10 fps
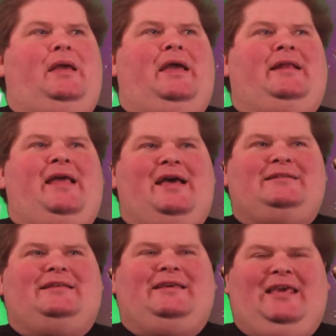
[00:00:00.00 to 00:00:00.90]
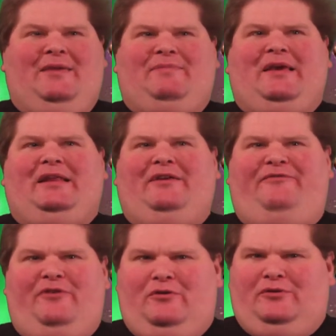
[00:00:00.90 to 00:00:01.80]
And as they keep getting
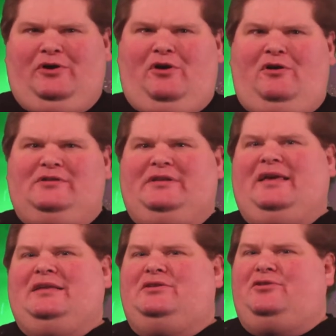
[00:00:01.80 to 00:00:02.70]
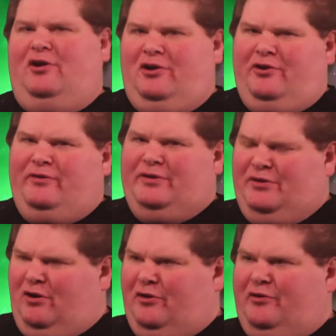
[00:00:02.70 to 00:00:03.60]
phone calls, it gets darker and
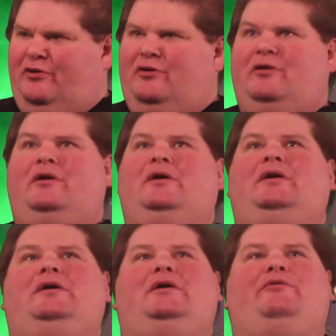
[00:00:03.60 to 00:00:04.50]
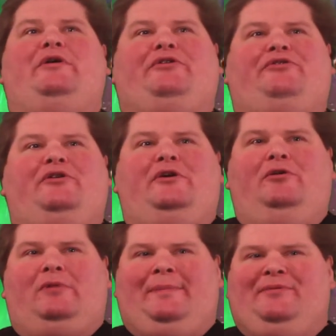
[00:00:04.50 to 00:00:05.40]
darker with
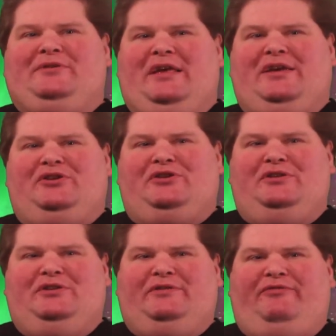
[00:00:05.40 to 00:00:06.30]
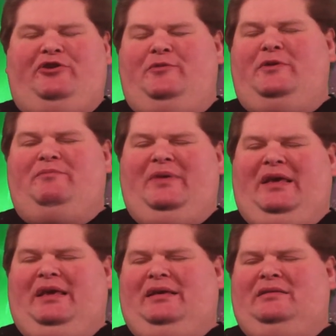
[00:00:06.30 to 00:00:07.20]
representations of human
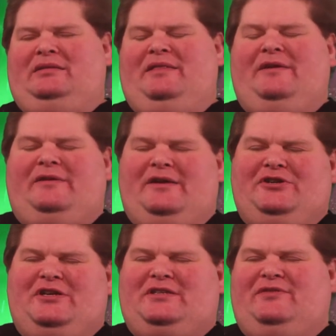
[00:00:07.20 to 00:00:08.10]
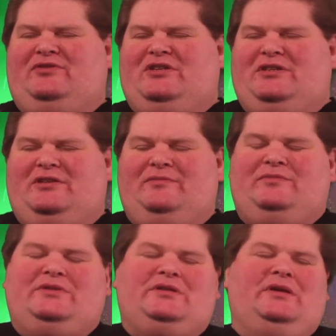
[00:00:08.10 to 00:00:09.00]
beings and their digestive
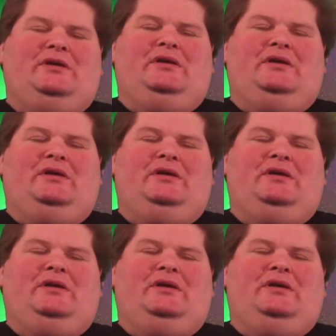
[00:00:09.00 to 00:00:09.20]
systems